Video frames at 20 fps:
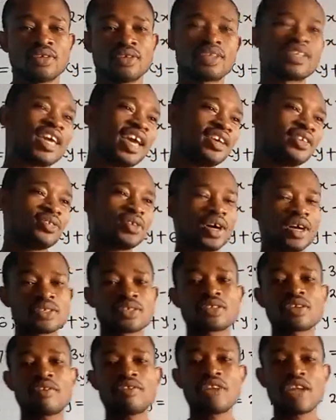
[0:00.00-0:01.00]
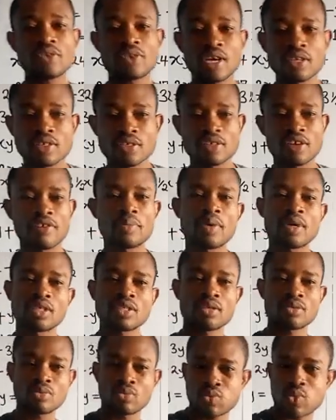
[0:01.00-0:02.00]
Okay, I know how to solve it, I know how to solve it,
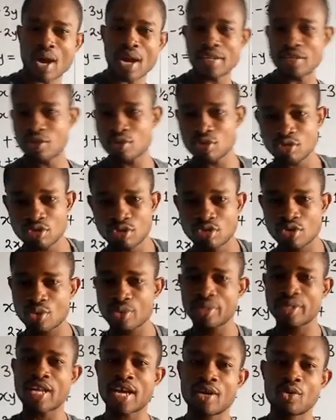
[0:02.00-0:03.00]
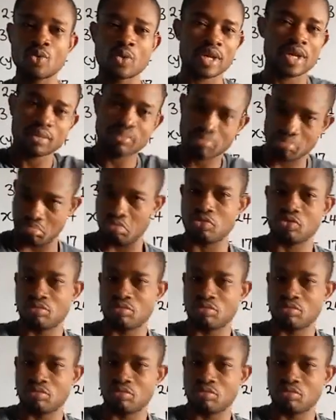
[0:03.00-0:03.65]
but why do you do it that way?